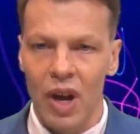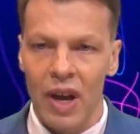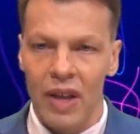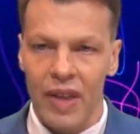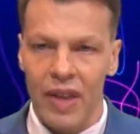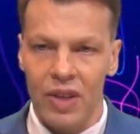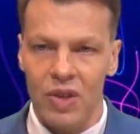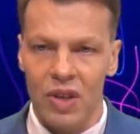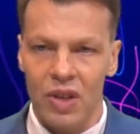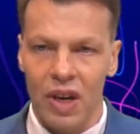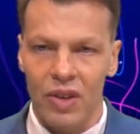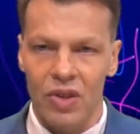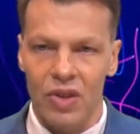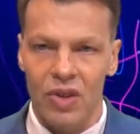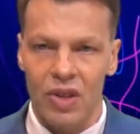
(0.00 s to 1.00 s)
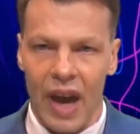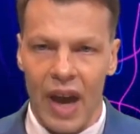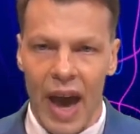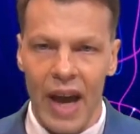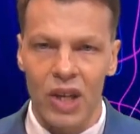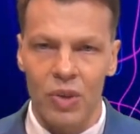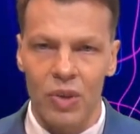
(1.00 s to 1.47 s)
that's the
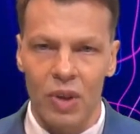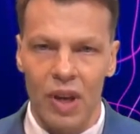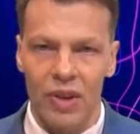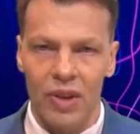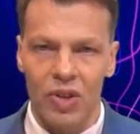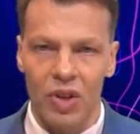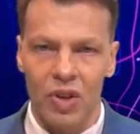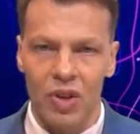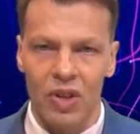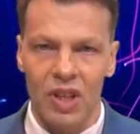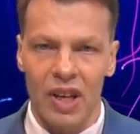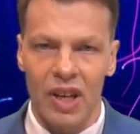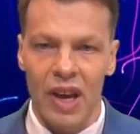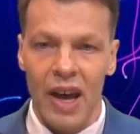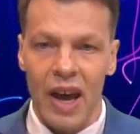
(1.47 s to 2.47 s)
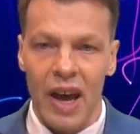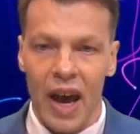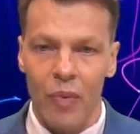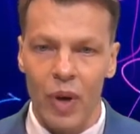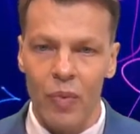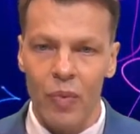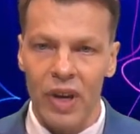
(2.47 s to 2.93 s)
actual uncertainty. And
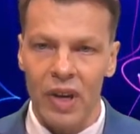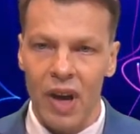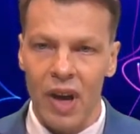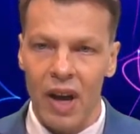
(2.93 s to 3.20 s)
when we